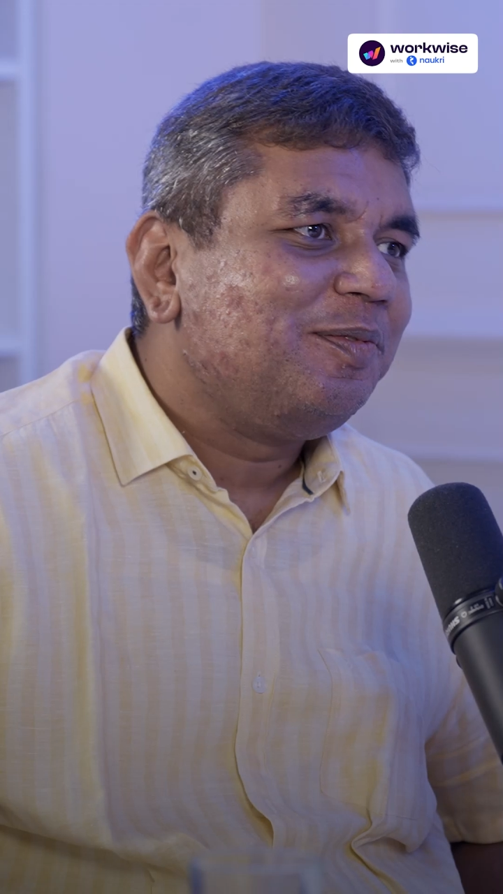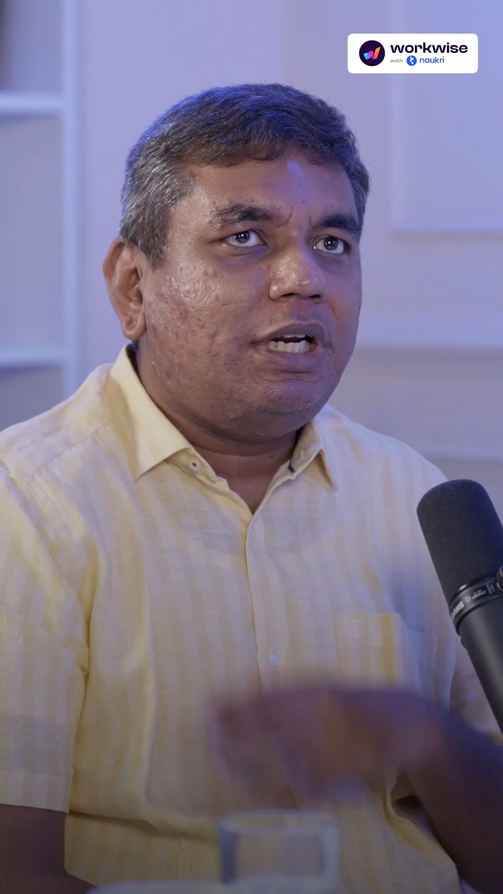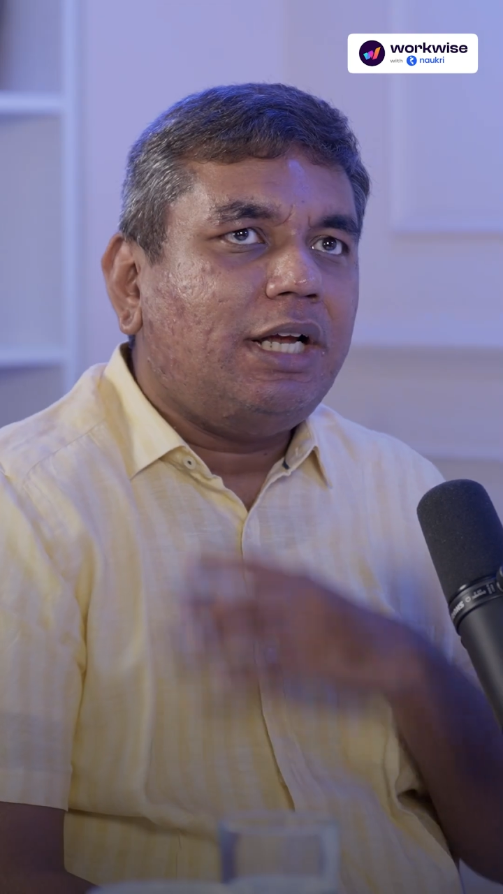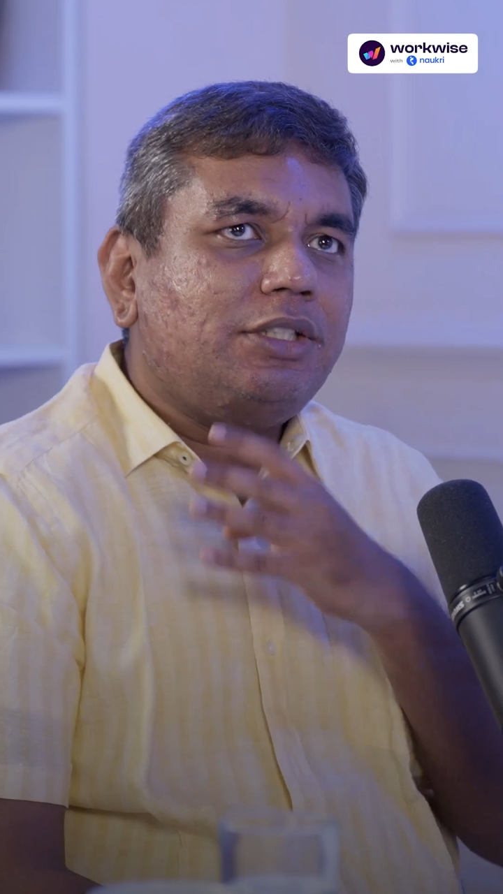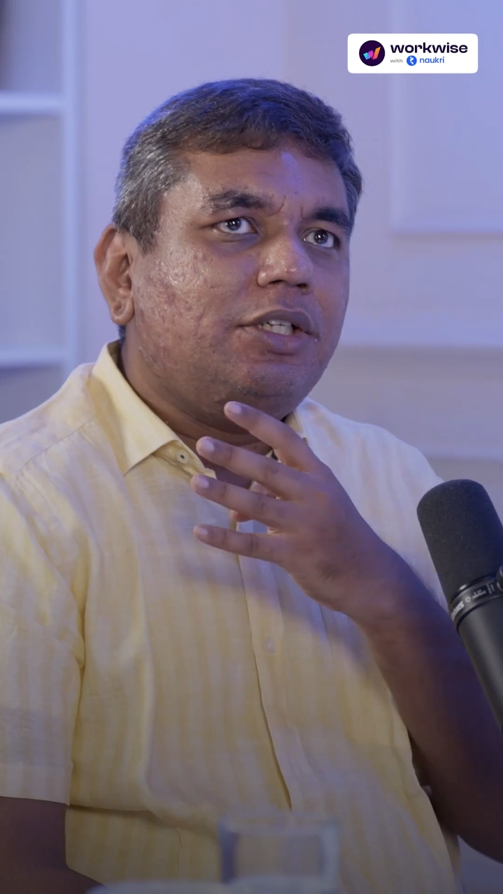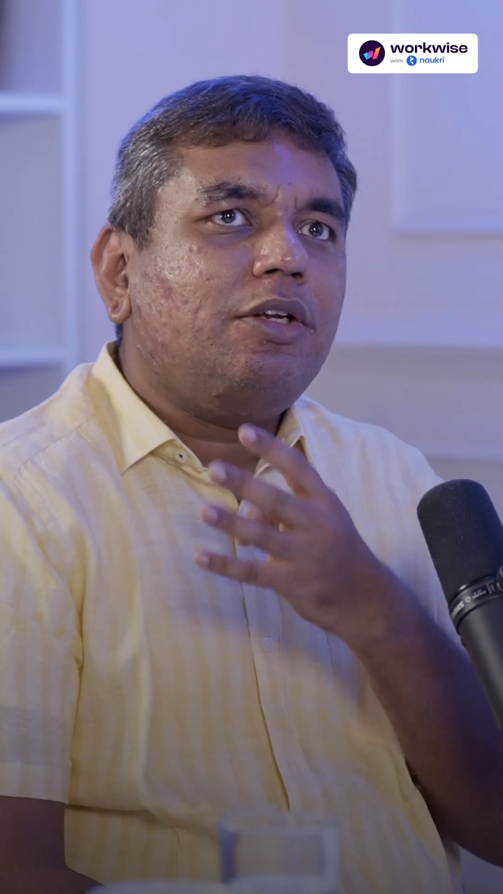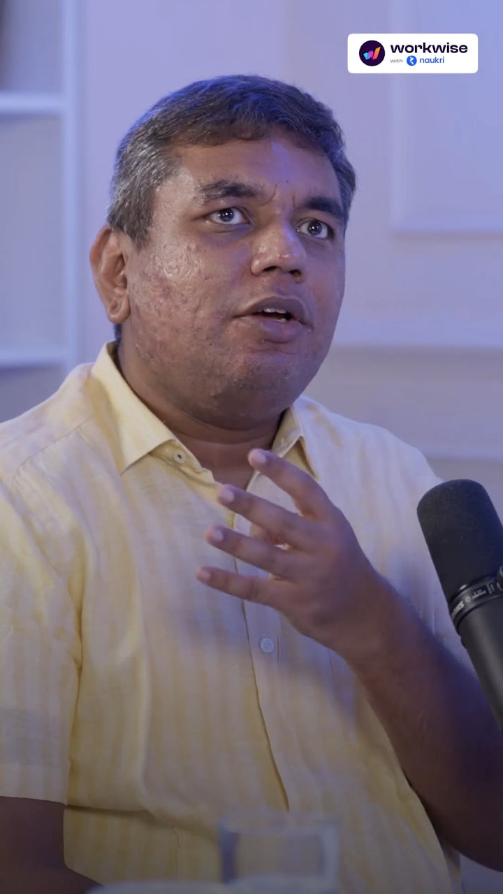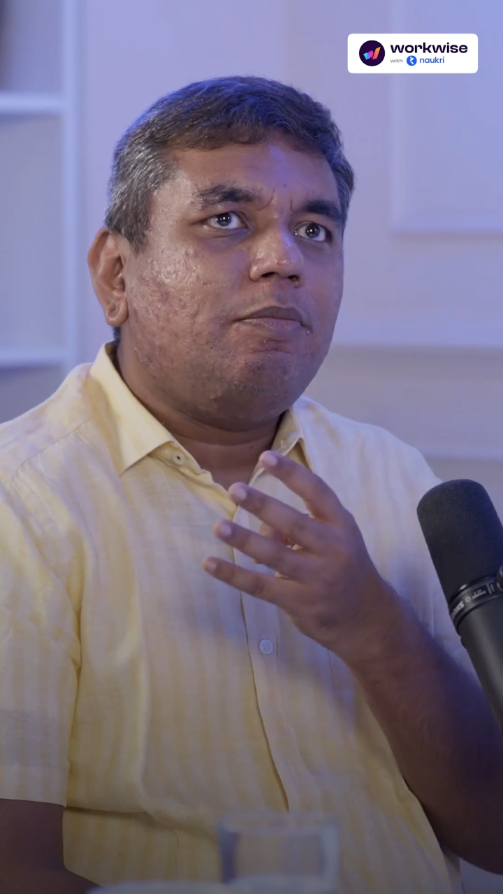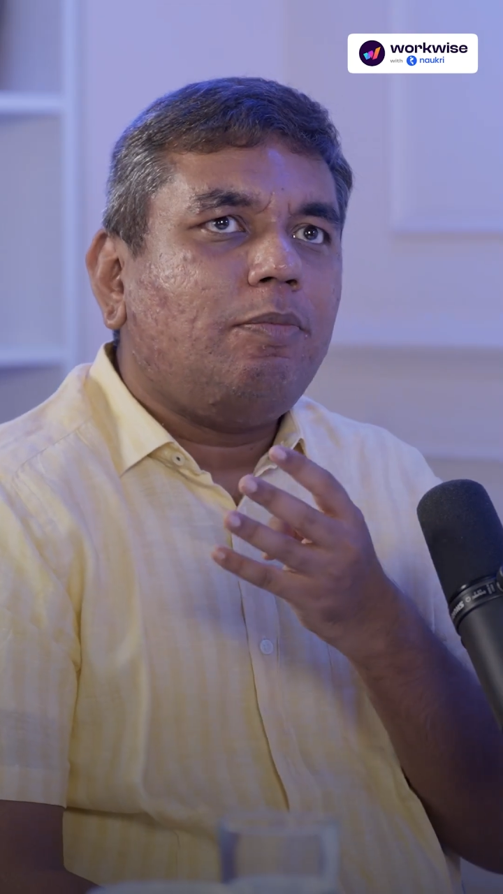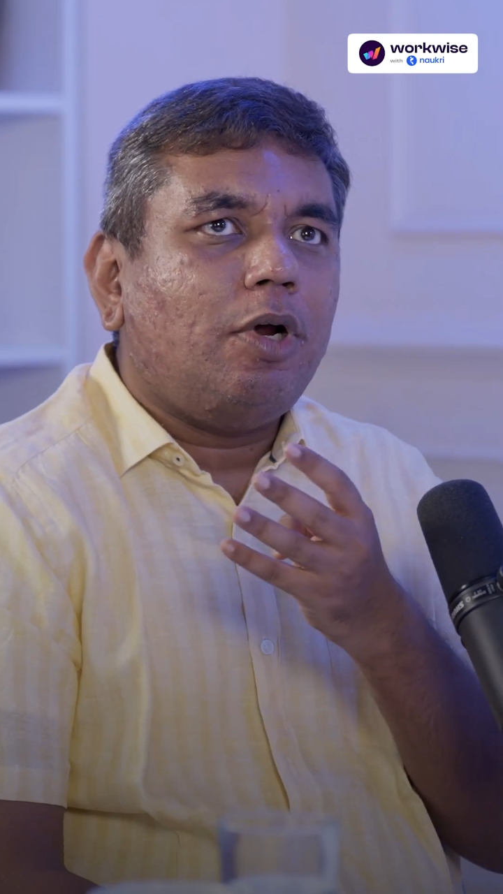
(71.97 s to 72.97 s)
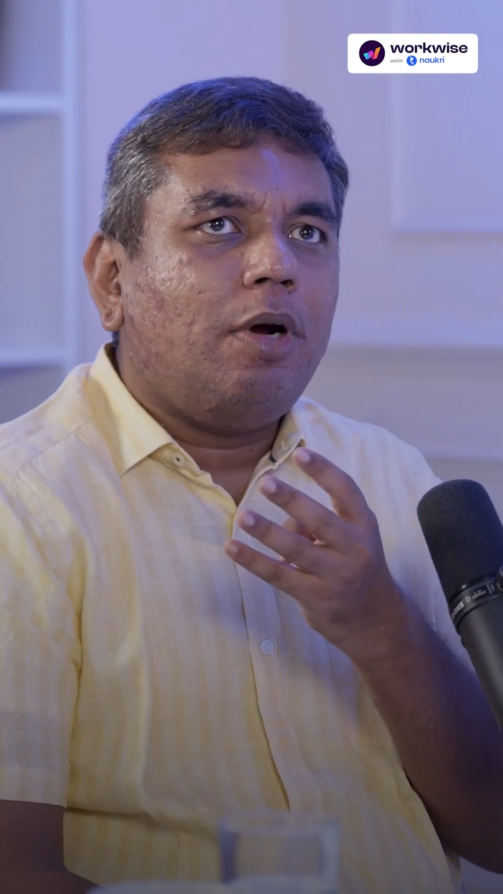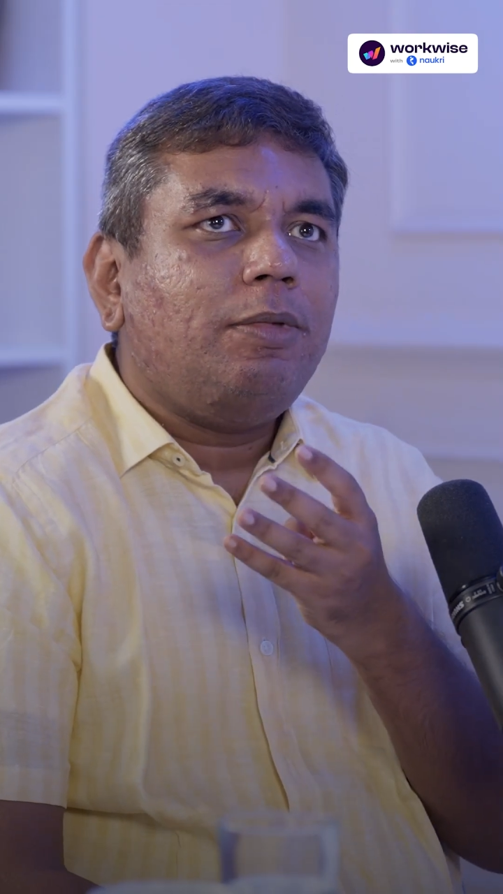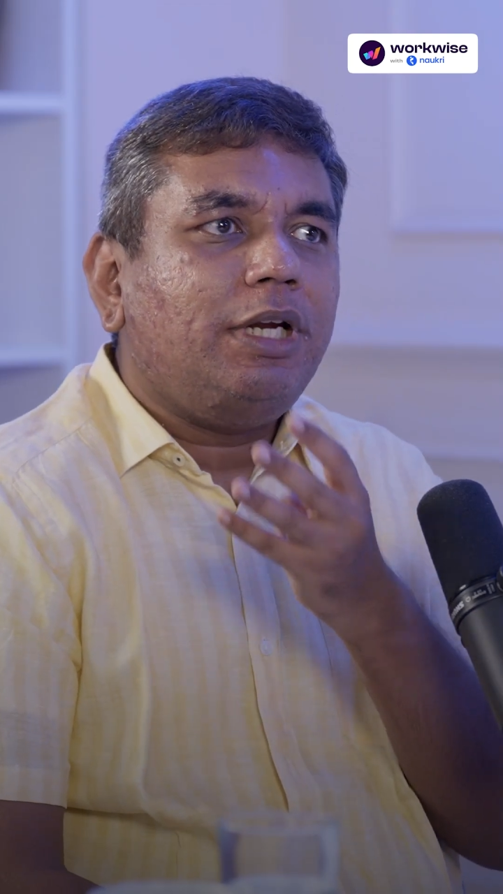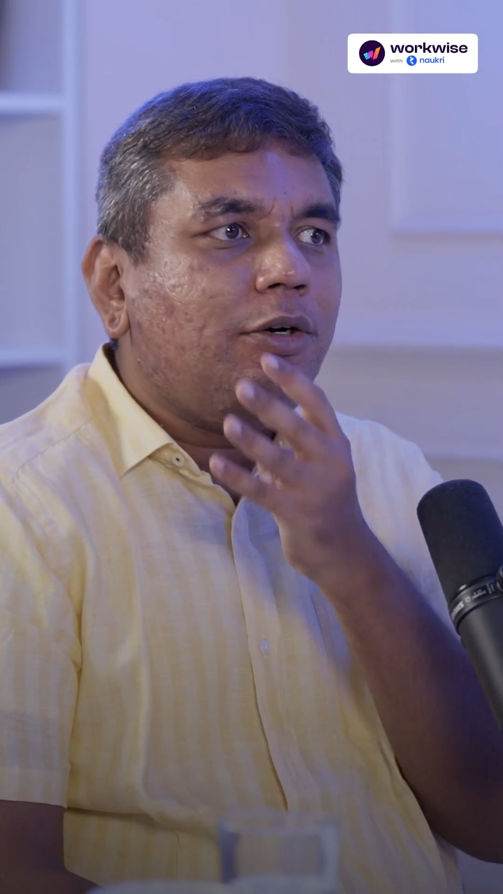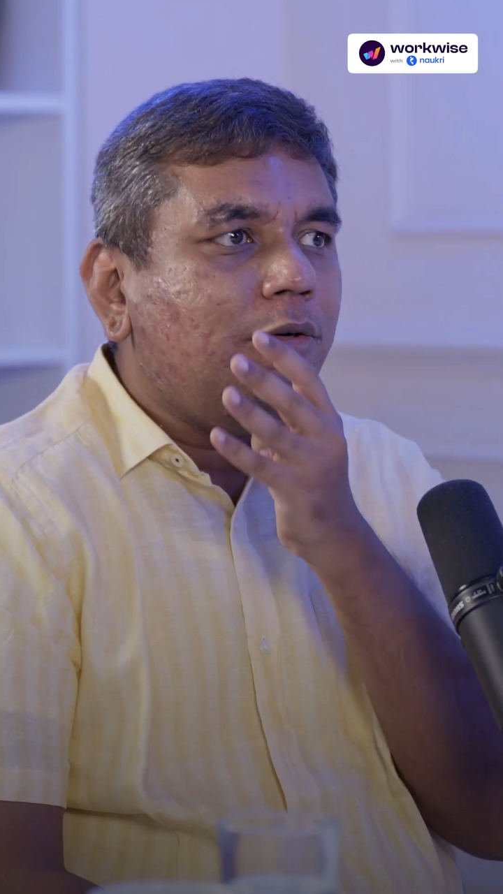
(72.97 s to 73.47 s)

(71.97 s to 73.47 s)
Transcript: Structure your prompt